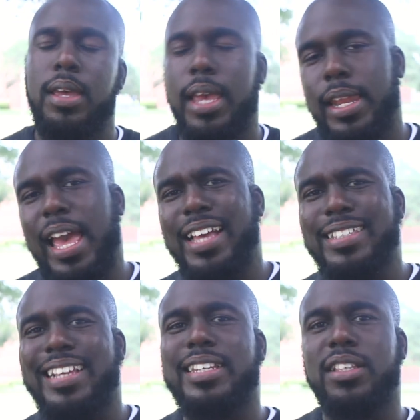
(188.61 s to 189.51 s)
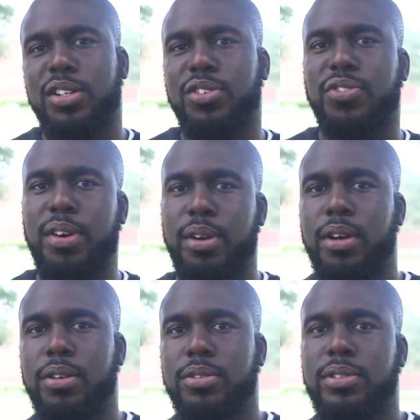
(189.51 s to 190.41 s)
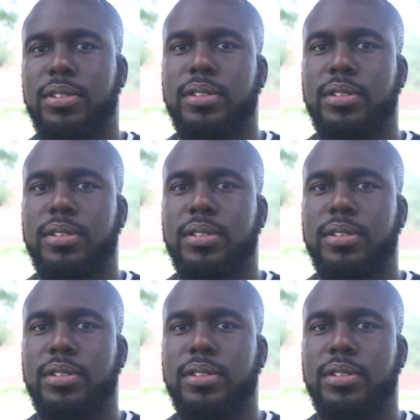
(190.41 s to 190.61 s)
And as I did those photos,